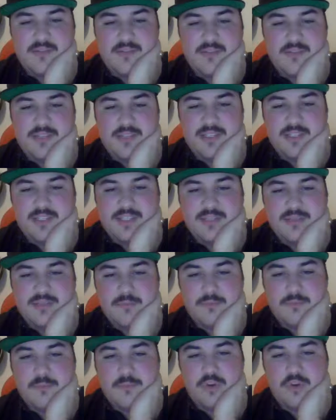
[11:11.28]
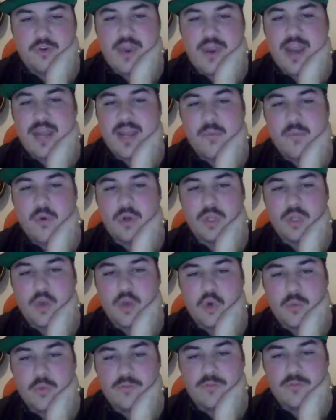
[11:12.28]
is creating more
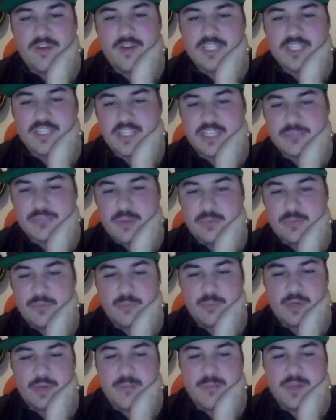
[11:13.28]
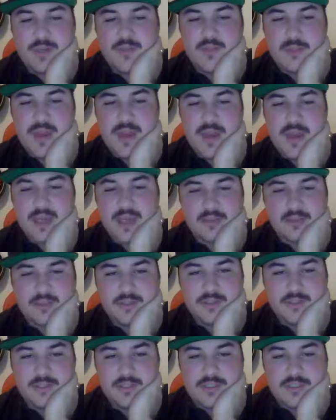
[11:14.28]
loanable funds because people put them in the bank.
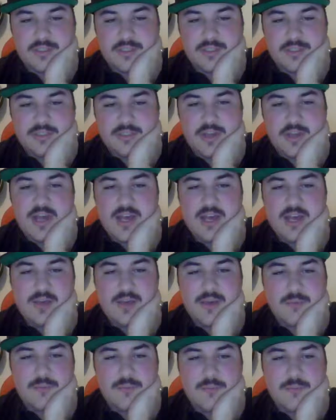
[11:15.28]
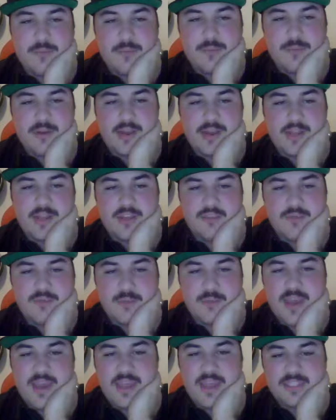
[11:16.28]
So it would bump it, I think, from
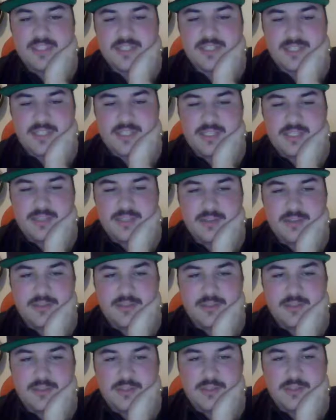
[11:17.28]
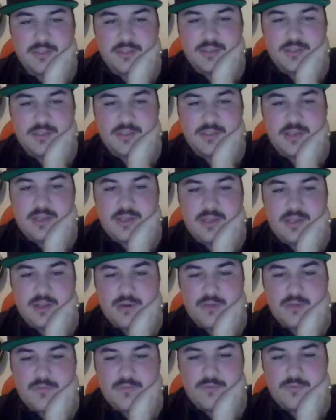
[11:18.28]
A to C and
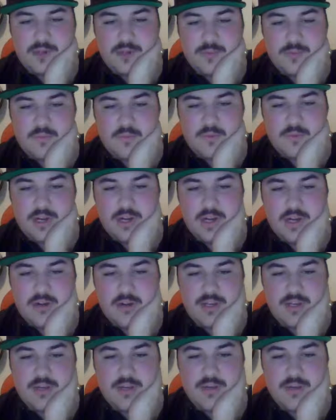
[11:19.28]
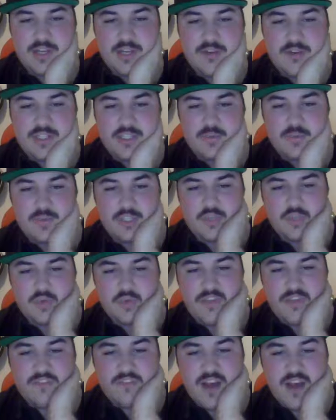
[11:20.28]
go from 100. It would increase to
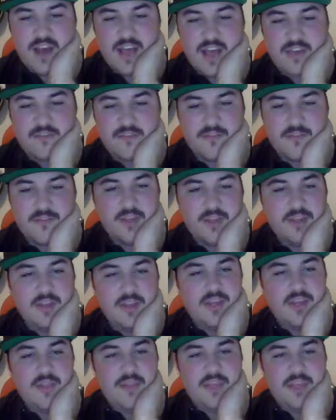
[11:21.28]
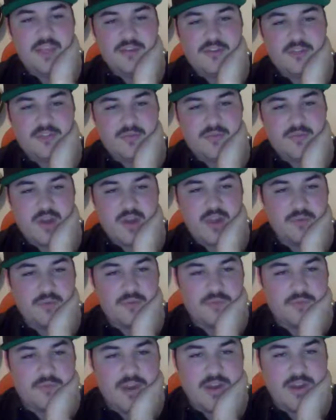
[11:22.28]
125, and the interest rate
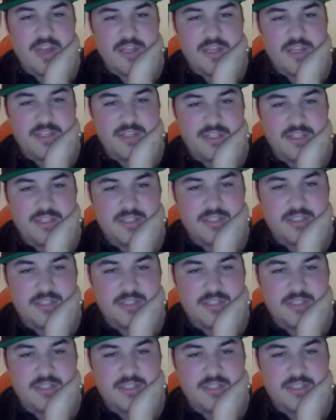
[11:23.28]
would raise